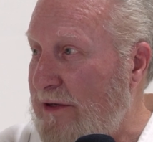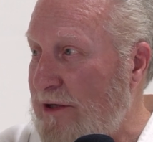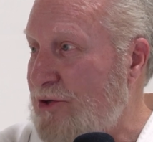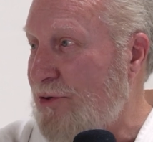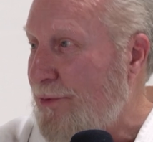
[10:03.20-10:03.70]

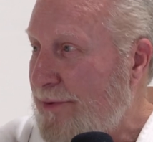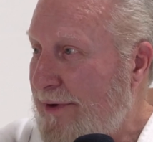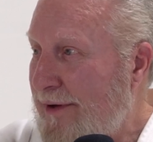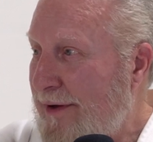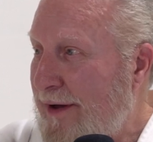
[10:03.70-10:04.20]
teach you
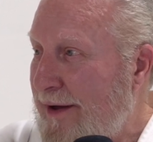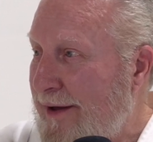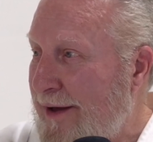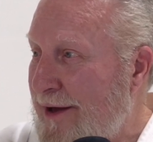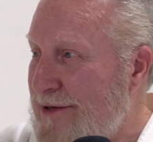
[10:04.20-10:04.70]

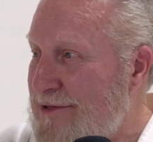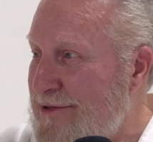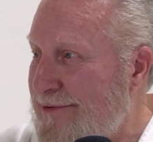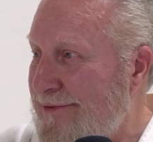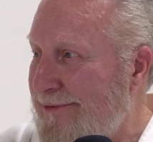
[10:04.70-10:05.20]

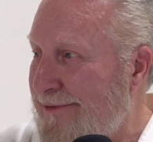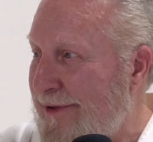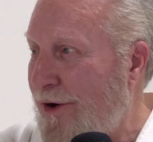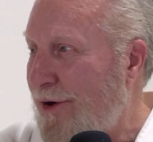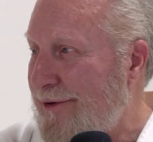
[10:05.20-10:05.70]
as
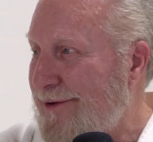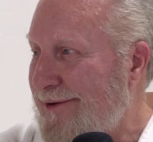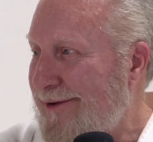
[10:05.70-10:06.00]
the art.